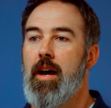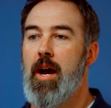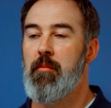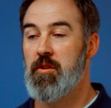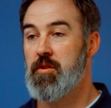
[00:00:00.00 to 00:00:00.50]

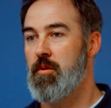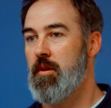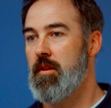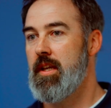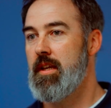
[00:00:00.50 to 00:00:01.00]
I'm Russell
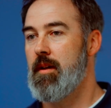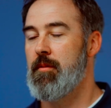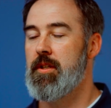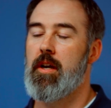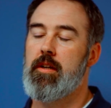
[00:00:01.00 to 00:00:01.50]
Gorley. I'm
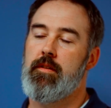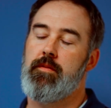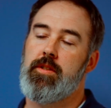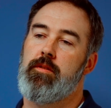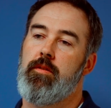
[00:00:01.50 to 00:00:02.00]
a doctor of
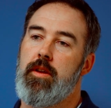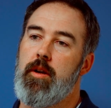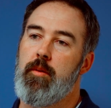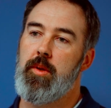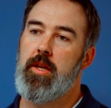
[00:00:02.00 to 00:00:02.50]
physical
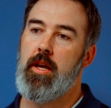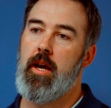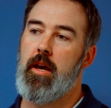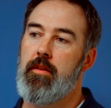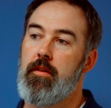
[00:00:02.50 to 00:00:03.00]
therapy
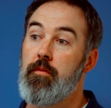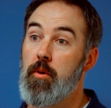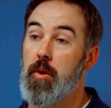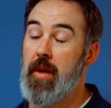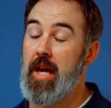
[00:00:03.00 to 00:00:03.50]
at the
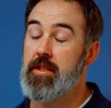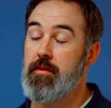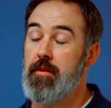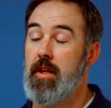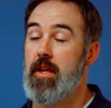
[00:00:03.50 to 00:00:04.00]
Fort Apache
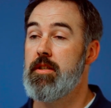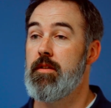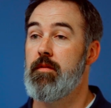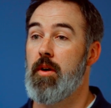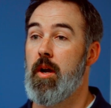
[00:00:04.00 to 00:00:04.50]

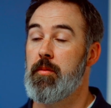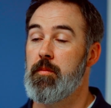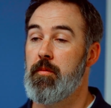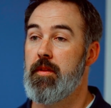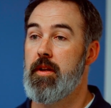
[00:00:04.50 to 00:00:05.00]
location for
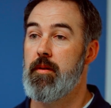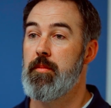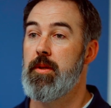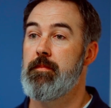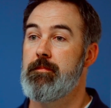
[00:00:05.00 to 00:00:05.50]
optimal therapy.